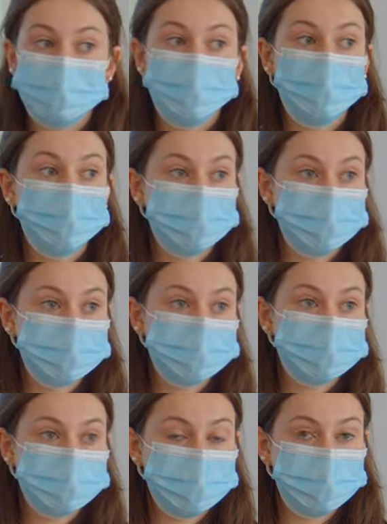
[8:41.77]
in order
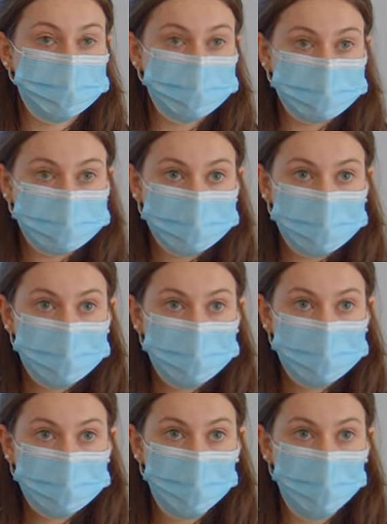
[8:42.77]
to
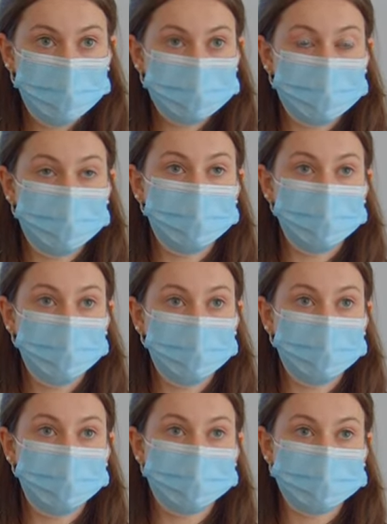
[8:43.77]
get a
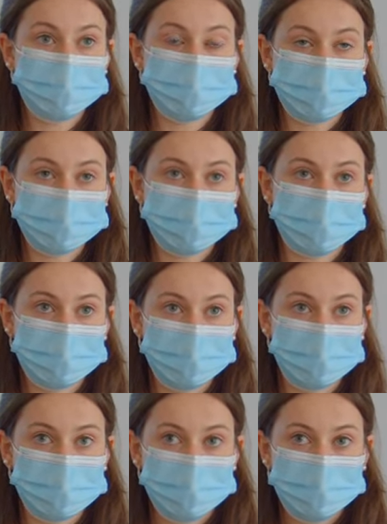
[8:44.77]
more holistic
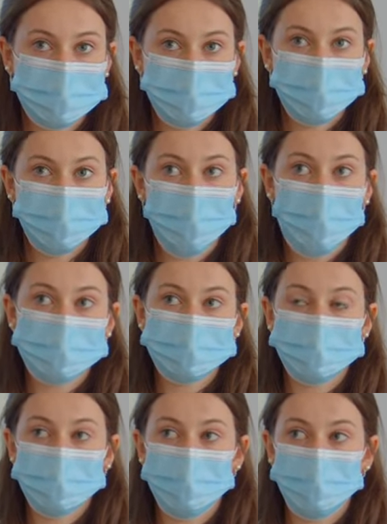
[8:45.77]

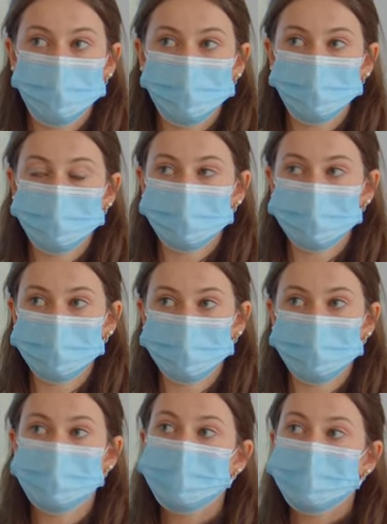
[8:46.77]
grasp of
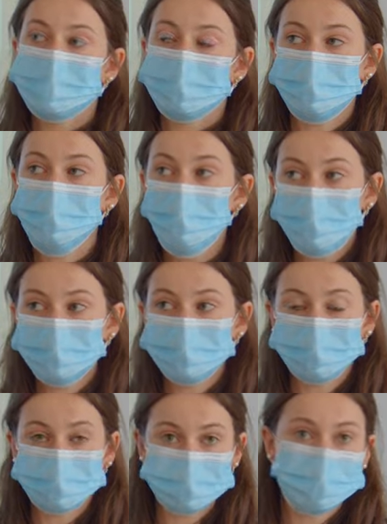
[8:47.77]
the ecology
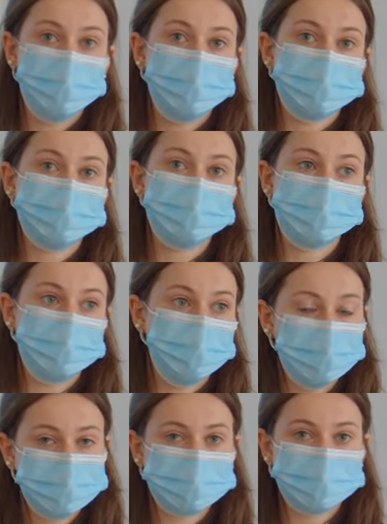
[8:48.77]
of sloths, the
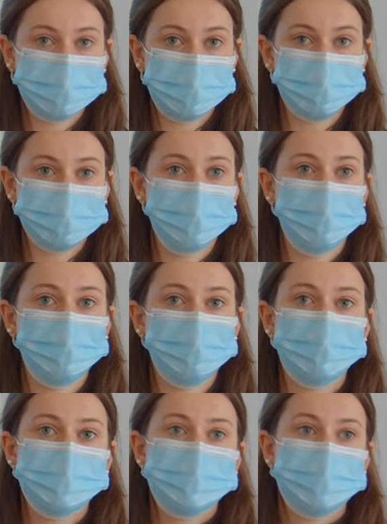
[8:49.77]
ecology of the Amazon,
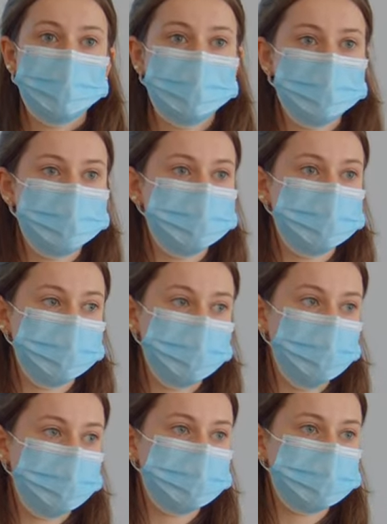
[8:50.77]
and the
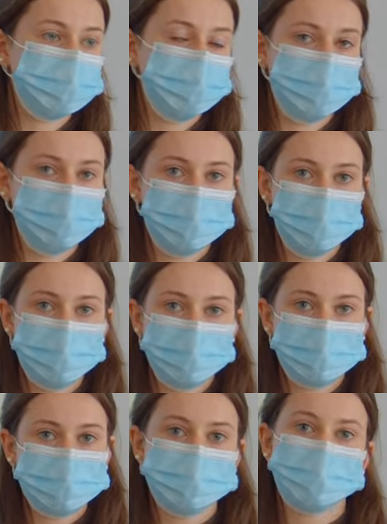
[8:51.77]
importance of mineral
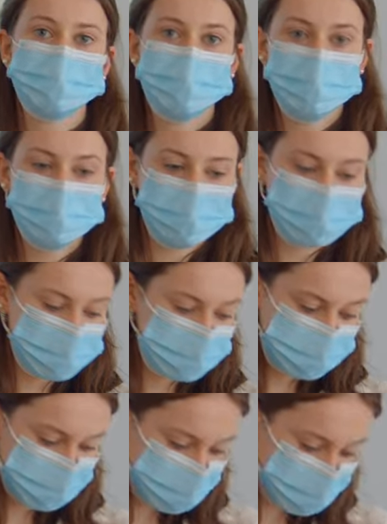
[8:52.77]
licks. Thank you for
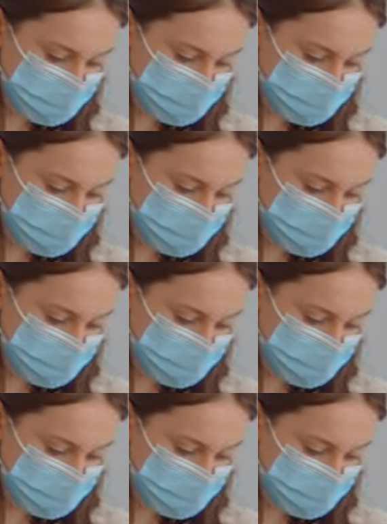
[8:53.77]
listening.